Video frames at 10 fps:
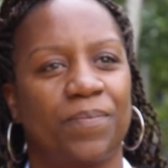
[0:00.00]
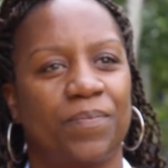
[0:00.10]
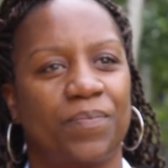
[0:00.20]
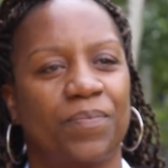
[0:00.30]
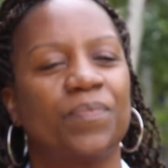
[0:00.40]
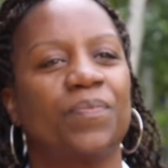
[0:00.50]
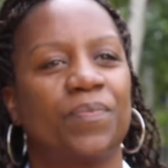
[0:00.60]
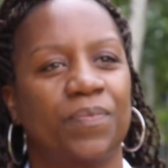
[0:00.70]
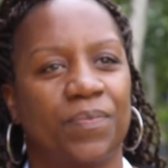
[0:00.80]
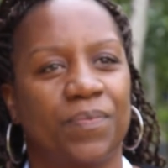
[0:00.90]

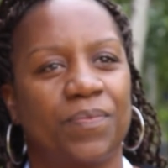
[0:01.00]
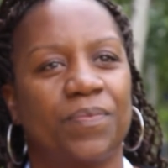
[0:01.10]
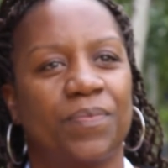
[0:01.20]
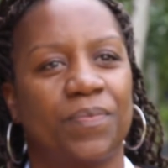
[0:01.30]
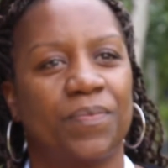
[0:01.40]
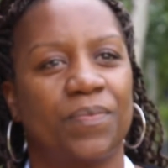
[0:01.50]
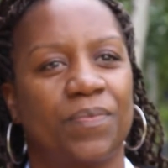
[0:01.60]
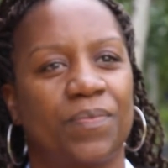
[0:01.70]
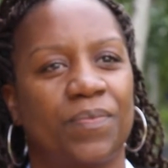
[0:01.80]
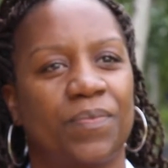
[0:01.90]

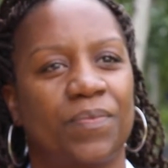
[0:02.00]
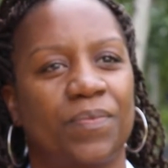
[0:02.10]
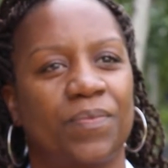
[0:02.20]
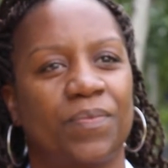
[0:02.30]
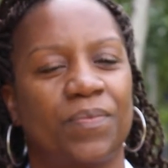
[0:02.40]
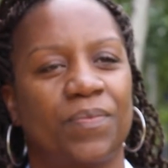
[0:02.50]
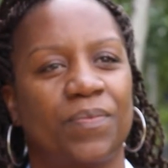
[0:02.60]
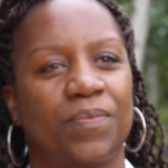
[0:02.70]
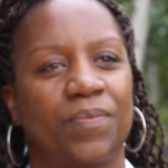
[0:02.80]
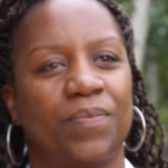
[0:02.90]

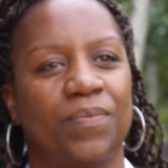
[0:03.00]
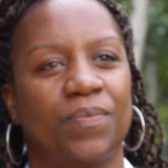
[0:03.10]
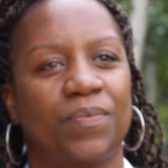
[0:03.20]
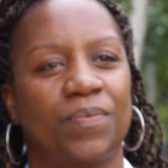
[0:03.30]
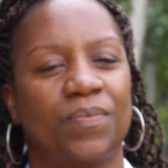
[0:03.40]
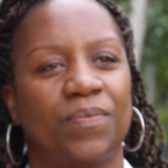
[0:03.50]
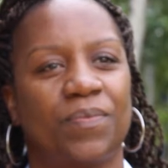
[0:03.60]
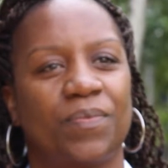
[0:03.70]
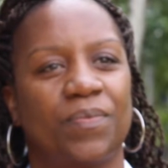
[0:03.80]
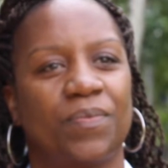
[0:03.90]

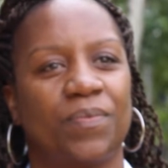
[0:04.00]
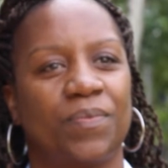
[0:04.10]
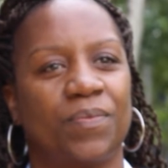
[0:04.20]
Nobody speaks.